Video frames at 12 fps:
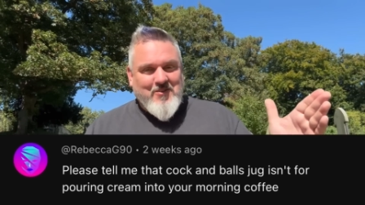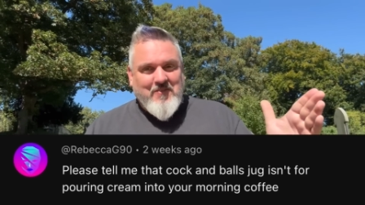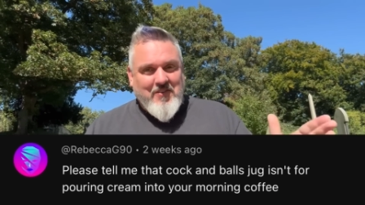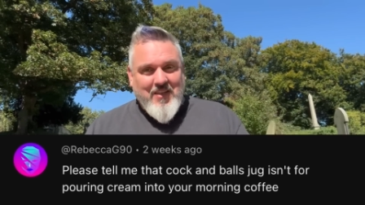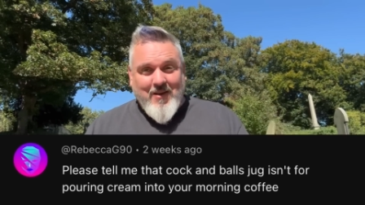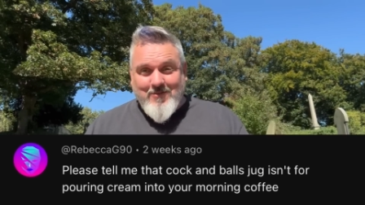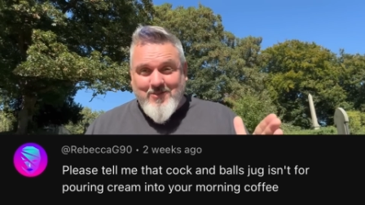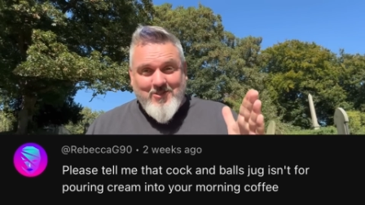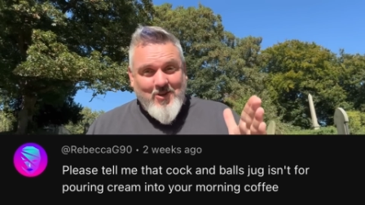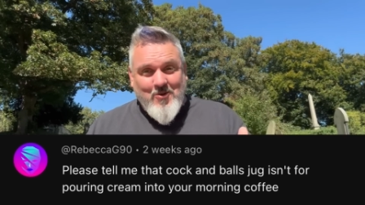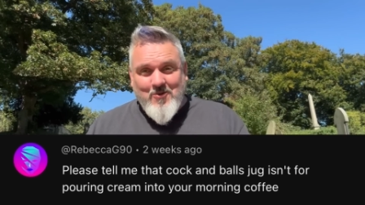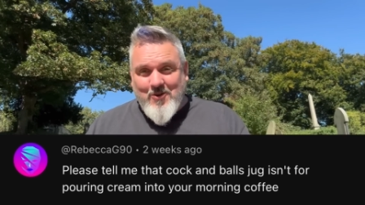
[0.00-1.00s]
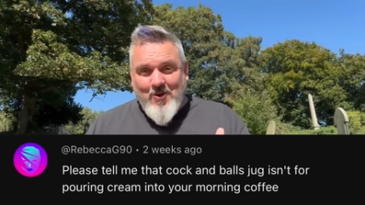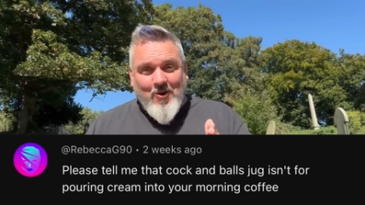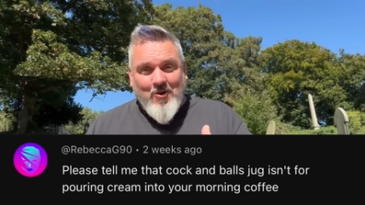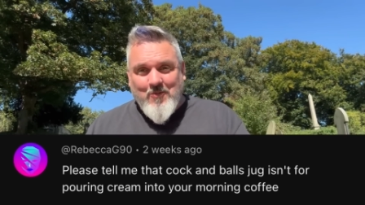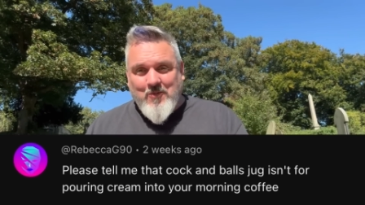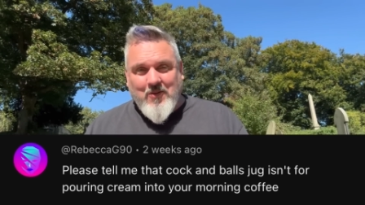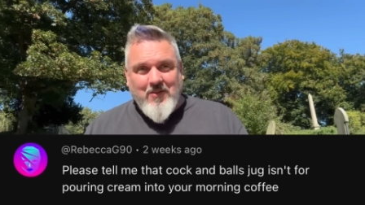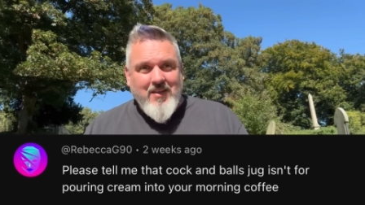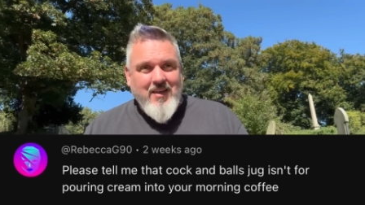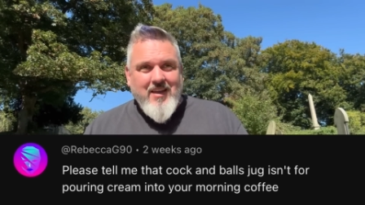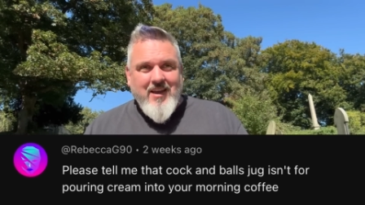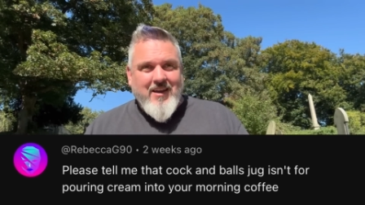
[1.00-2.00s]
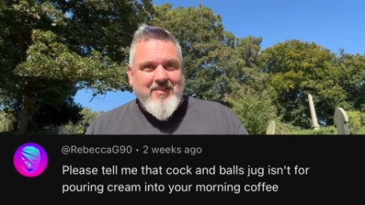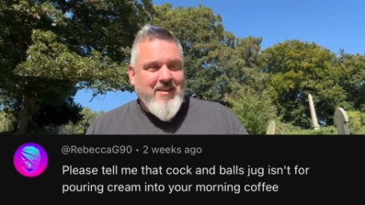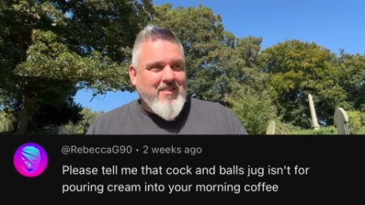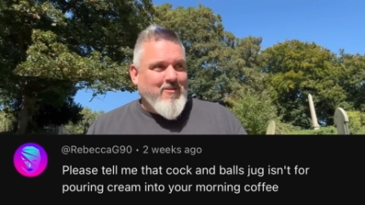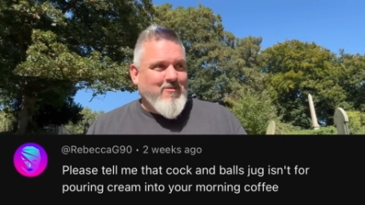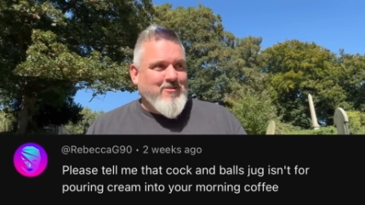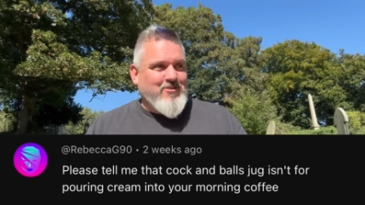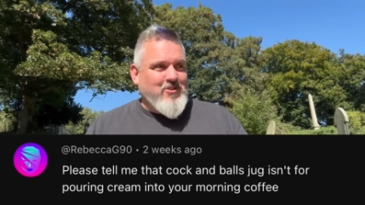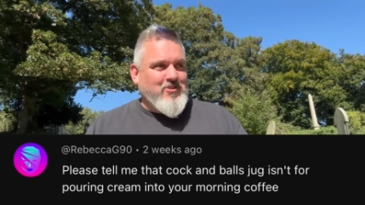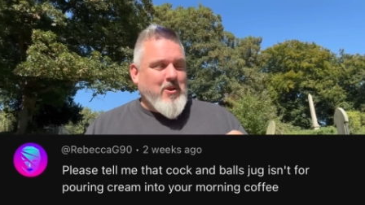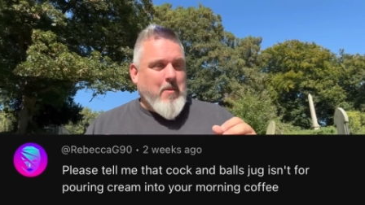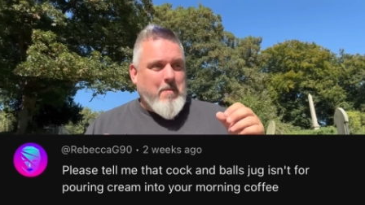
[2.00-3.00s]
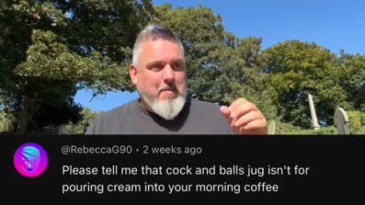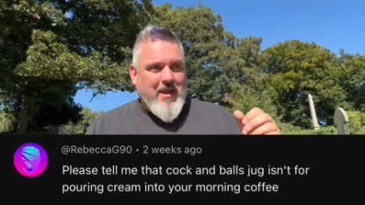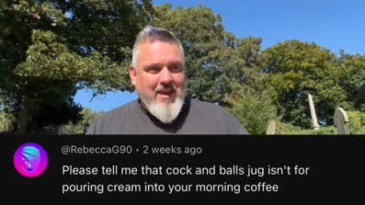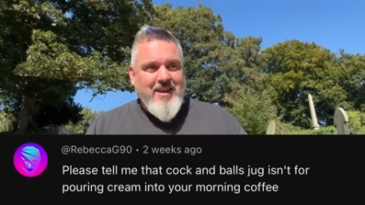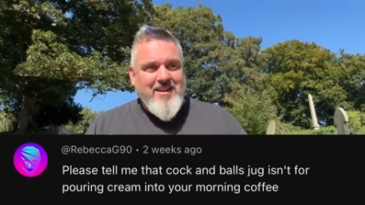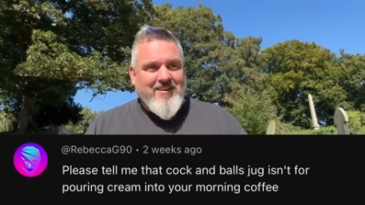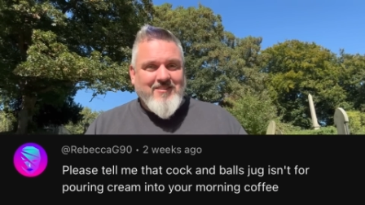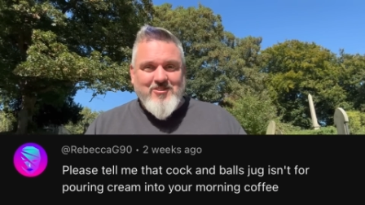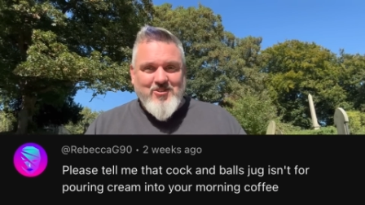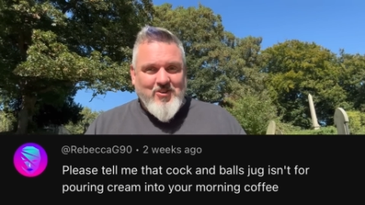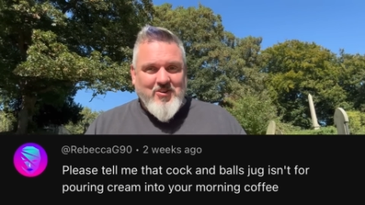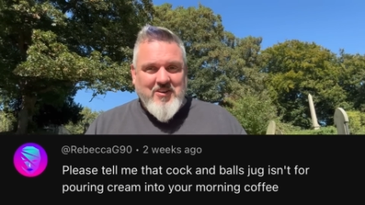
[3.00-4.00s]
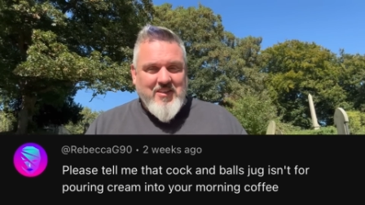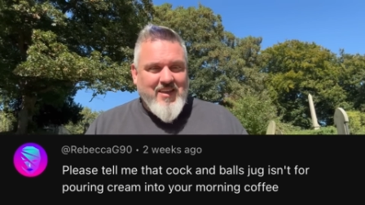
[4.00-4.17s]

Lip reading: on there was so normal, and then there was just a penis jug at the